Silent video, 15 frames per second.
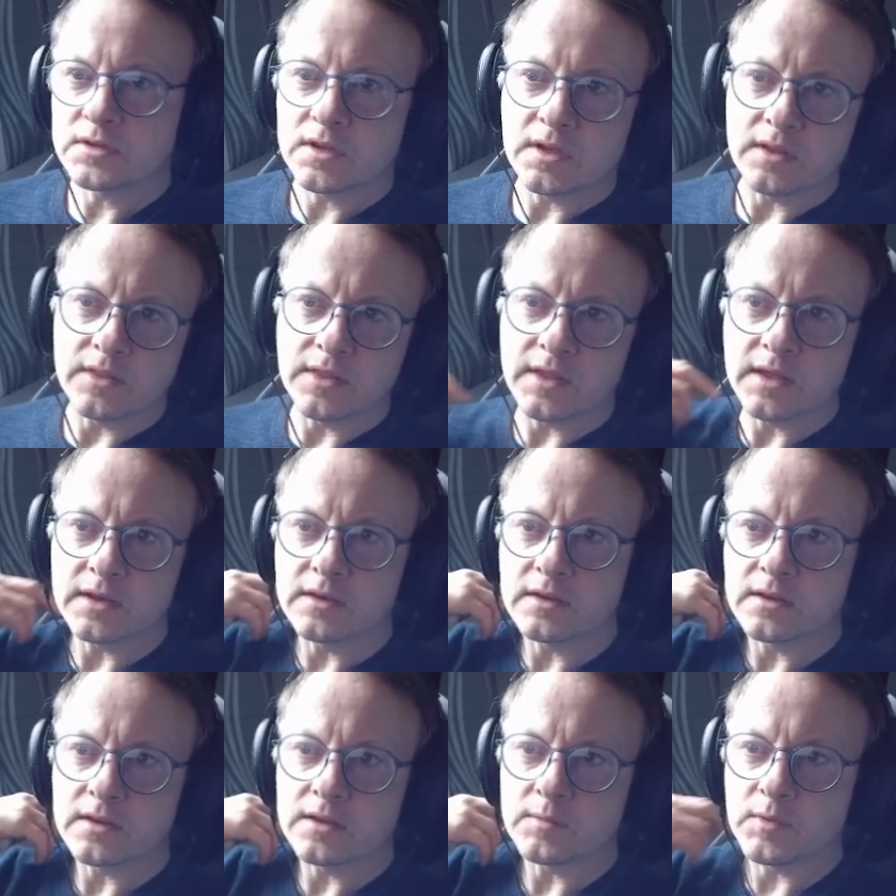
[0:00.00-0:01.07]
and then
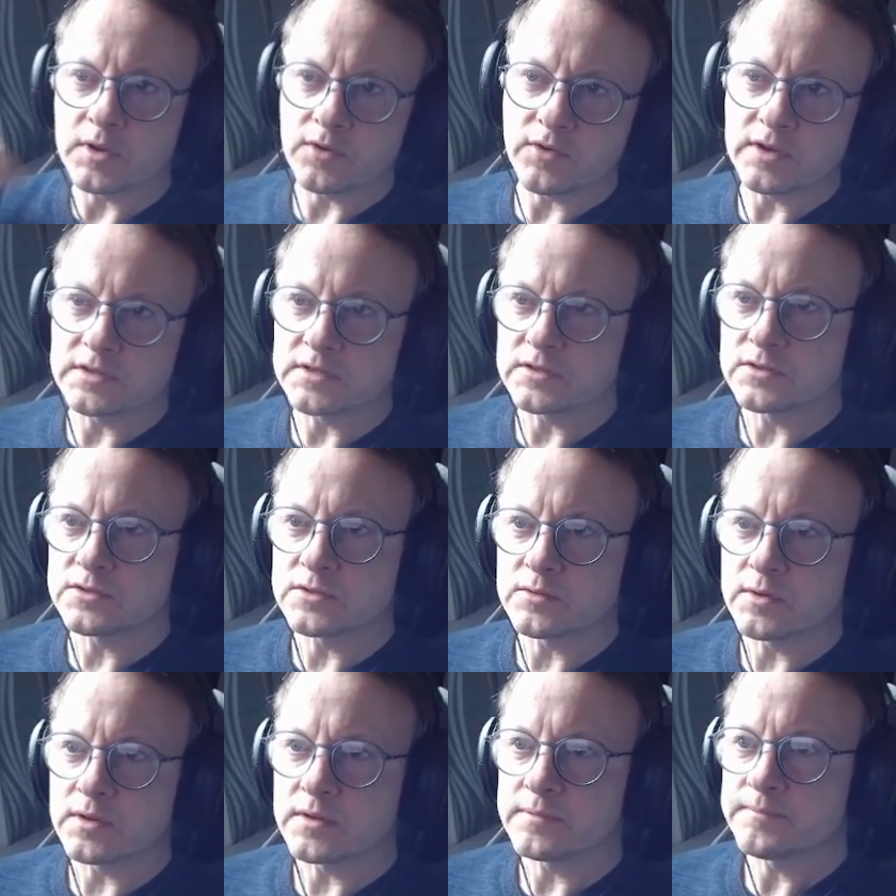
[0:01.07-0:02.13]
migrated to
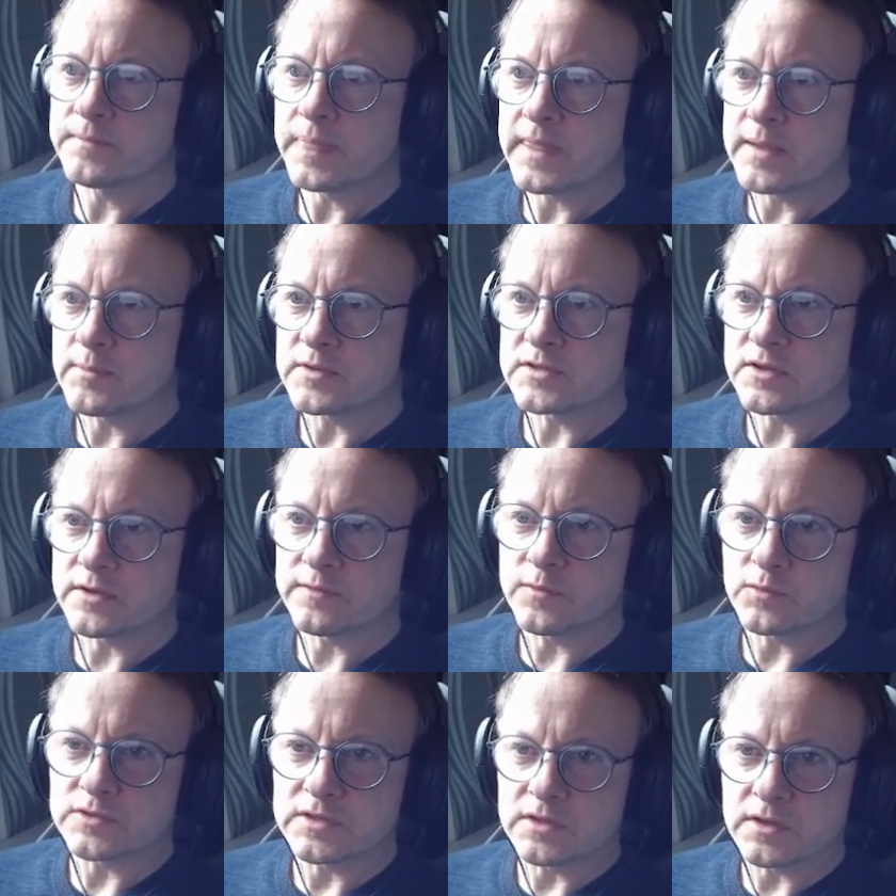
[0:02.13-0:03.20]
a MSI
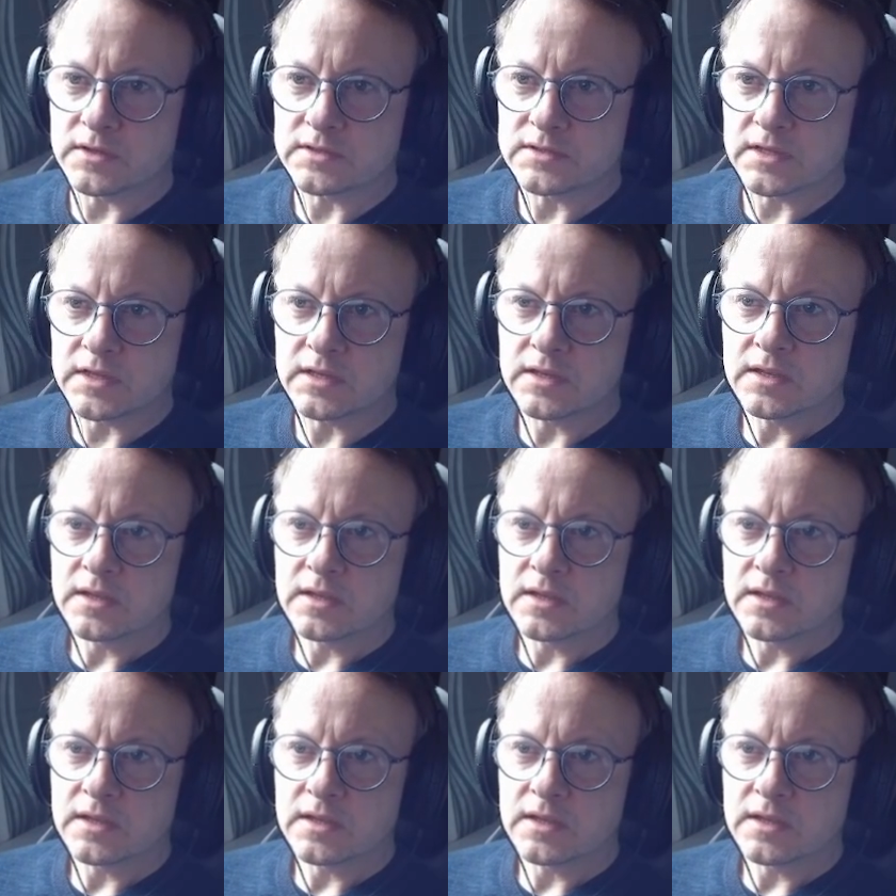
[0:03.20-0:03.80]
4090,